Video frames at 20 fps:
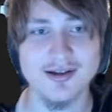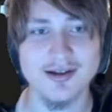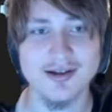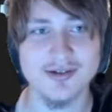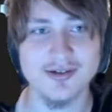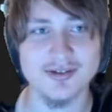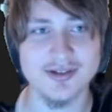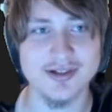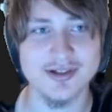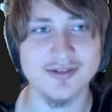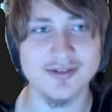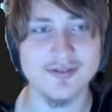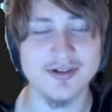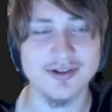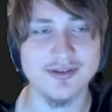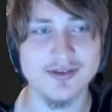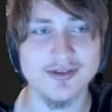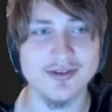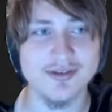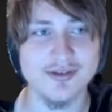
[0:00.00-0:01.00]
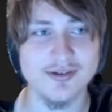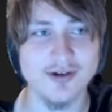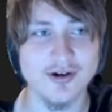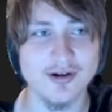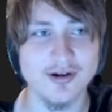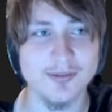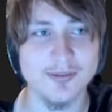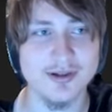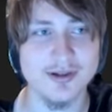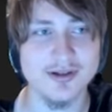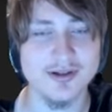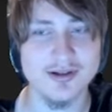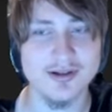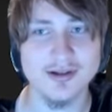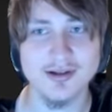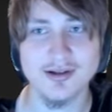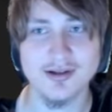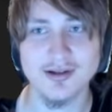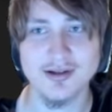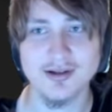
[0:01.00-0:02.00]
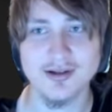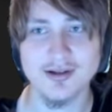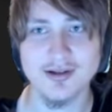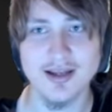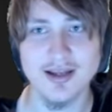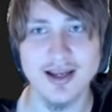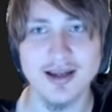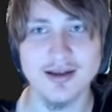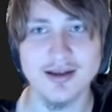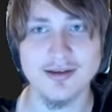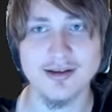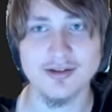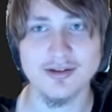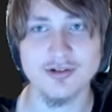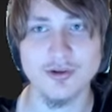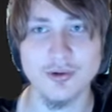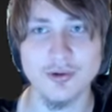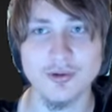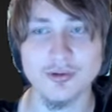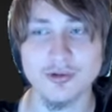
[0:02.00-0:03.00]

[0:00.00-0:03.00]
was gonna give it a star, but yeah, that's cool.